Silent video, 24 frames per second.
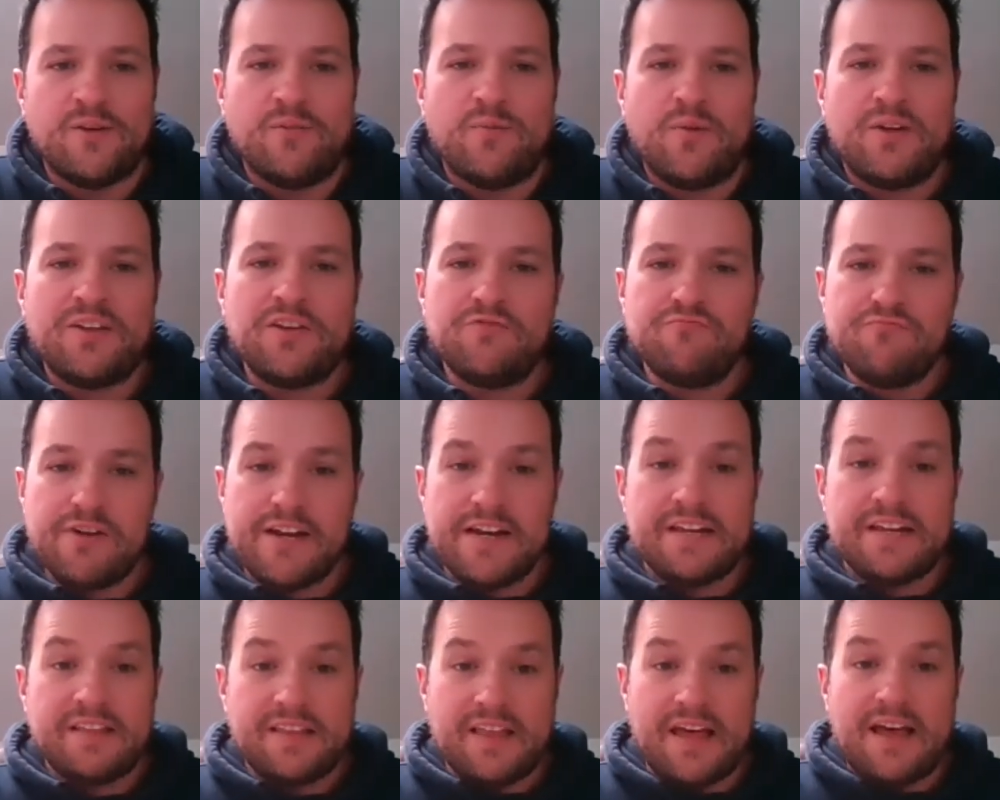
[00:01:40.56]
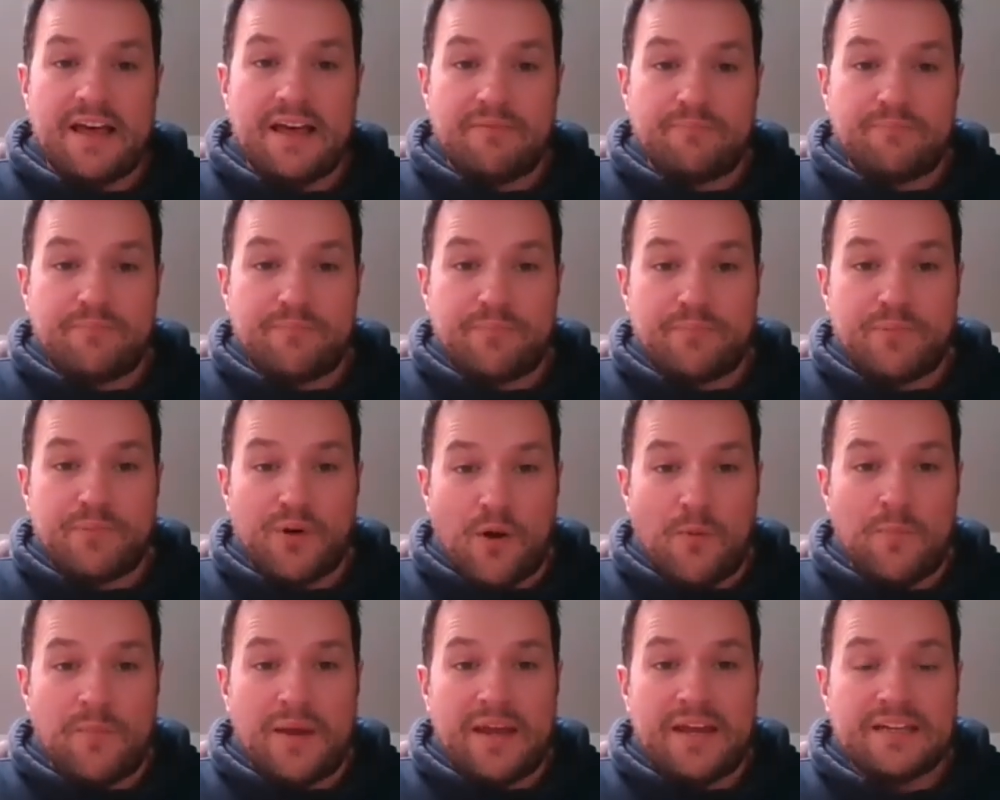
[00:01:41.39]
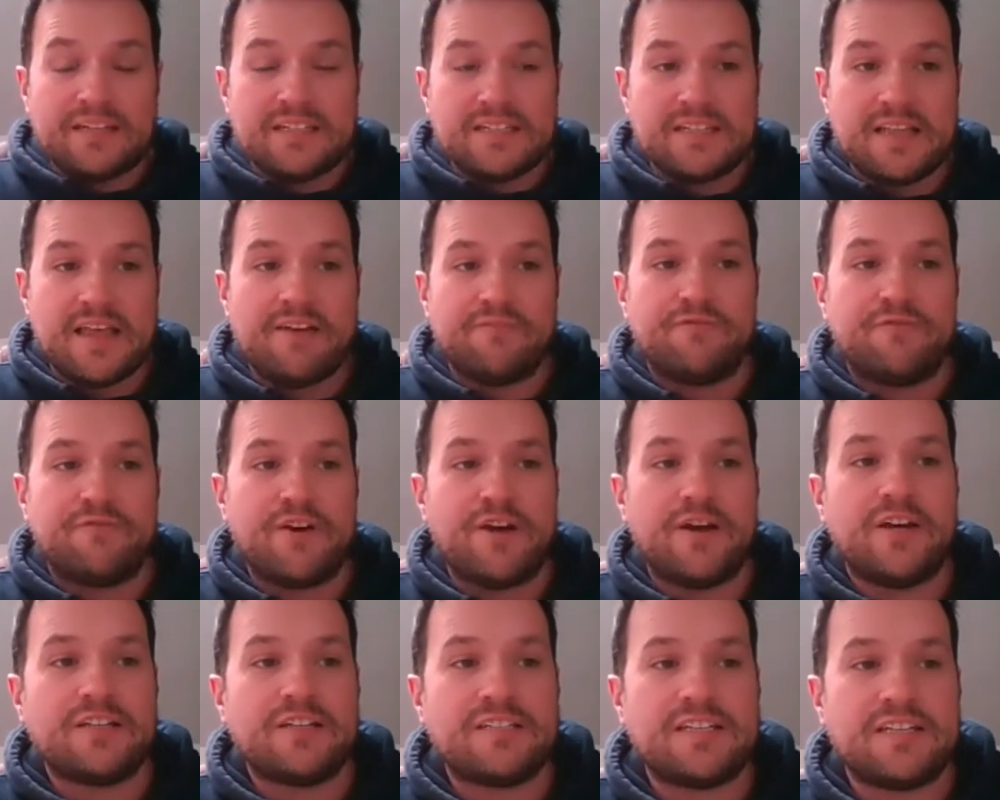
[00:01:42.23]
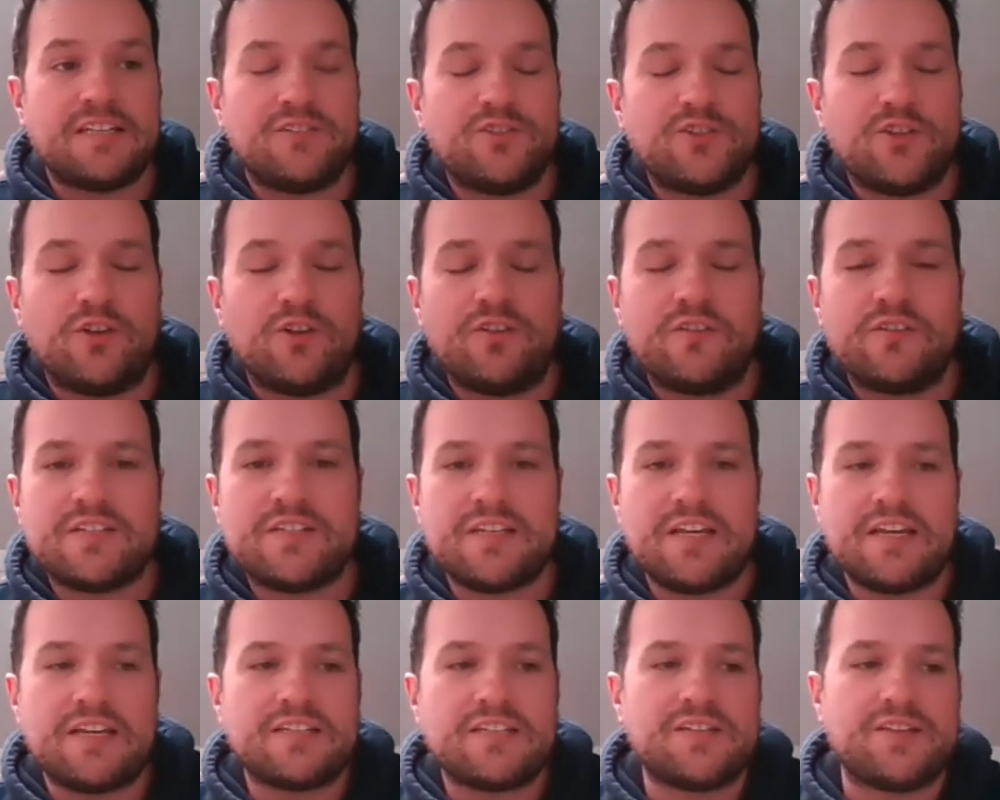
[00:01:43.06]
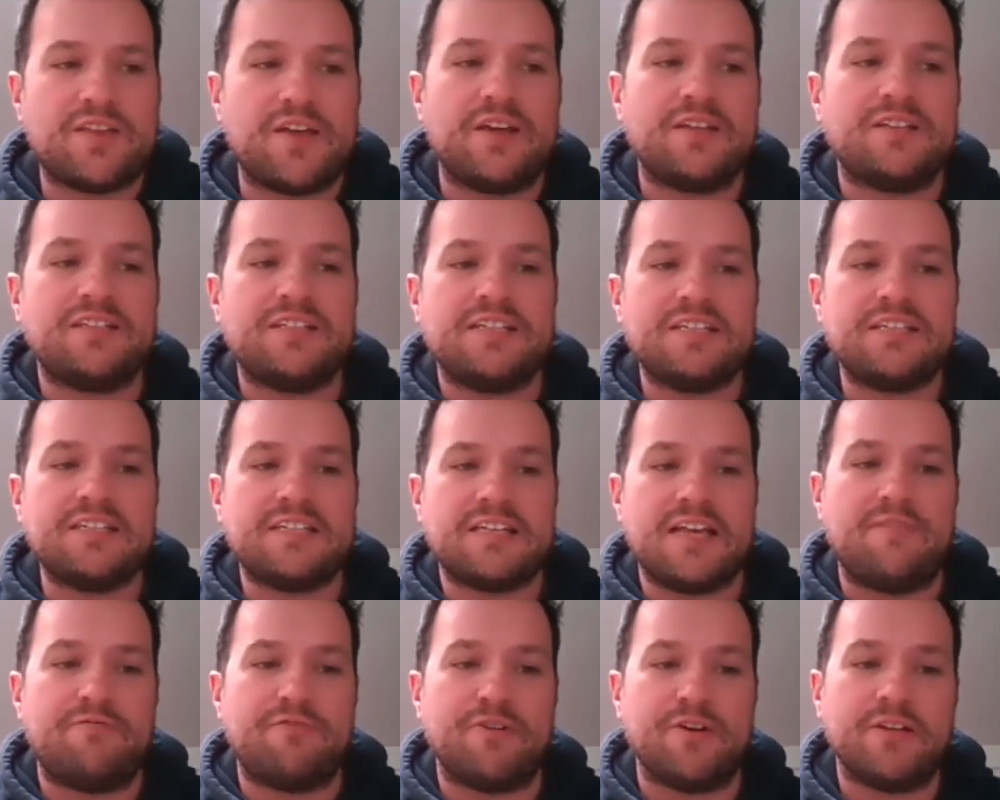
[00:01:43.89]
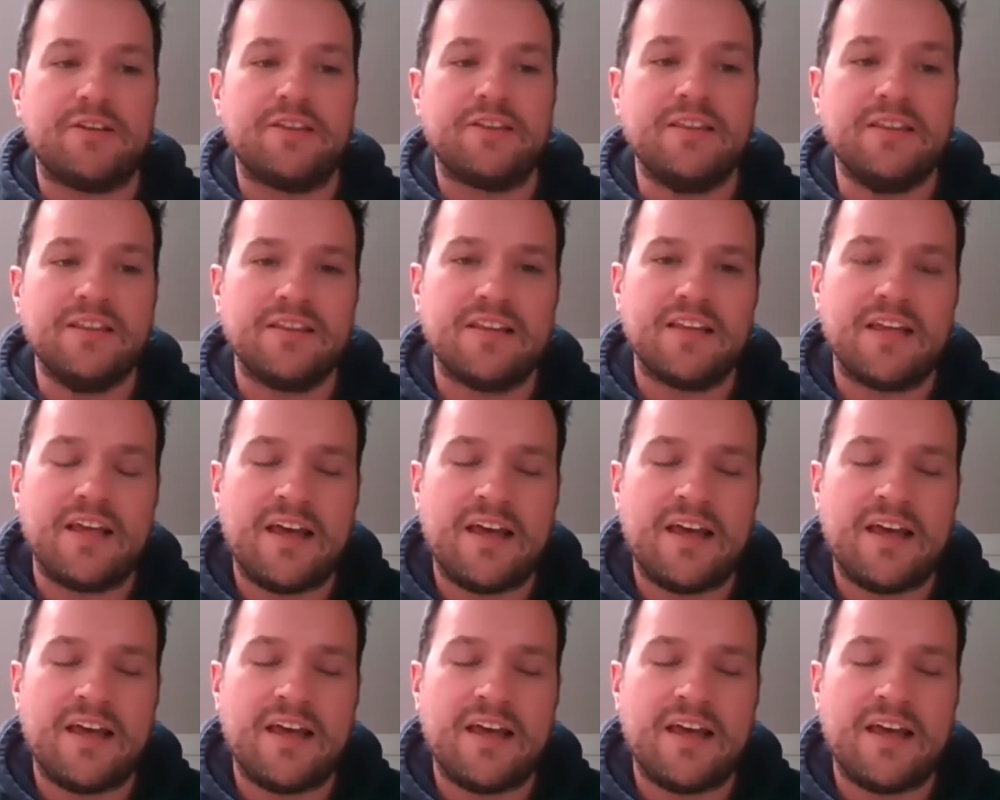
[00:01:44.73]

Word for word: When you read that promise, that verse in John 6:37,